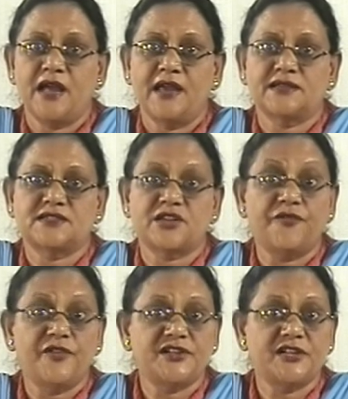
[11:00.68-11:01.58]
as
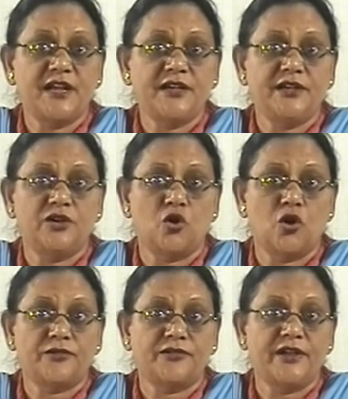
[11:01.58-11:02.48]
sufficient
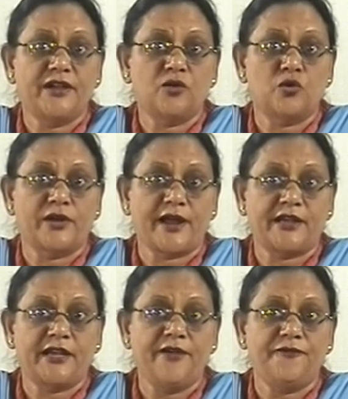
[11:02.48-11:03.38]

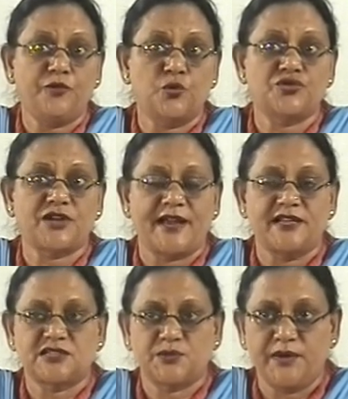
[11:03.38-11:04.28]
corrective to
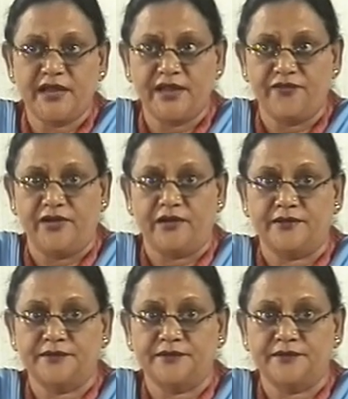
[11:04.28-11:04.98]
child's behavior.